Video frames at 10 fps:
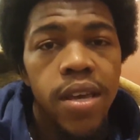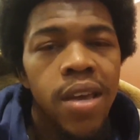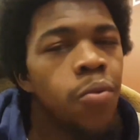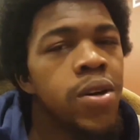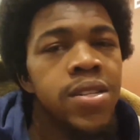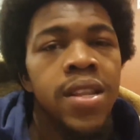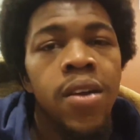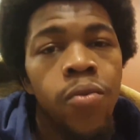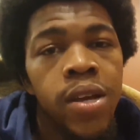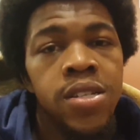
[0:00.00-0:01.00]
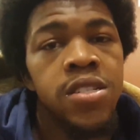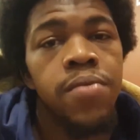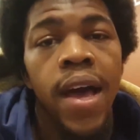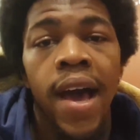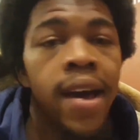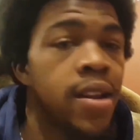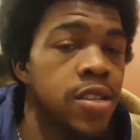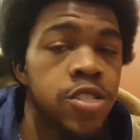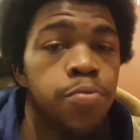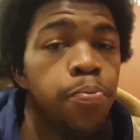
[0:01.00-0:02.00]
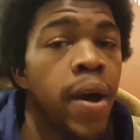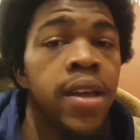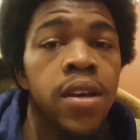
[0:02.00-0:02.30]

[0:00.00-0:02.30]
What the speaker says: it wasn't that way just out of the spite